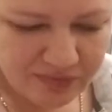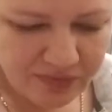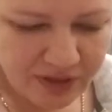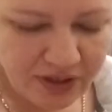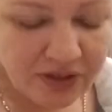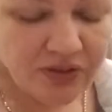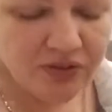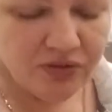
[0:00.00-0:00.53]

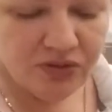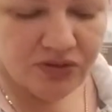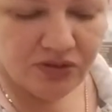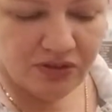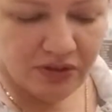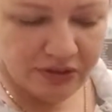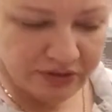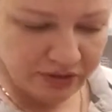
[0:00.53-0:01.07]
I could use
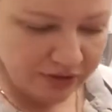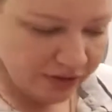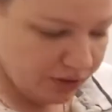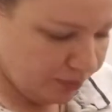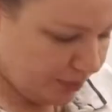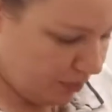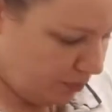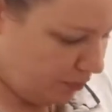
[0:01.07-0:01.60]
just a little
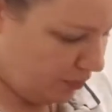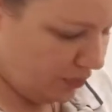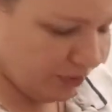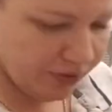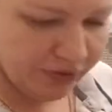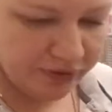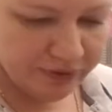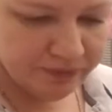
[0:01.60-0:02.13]
bit
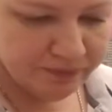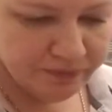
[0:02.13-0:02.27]
more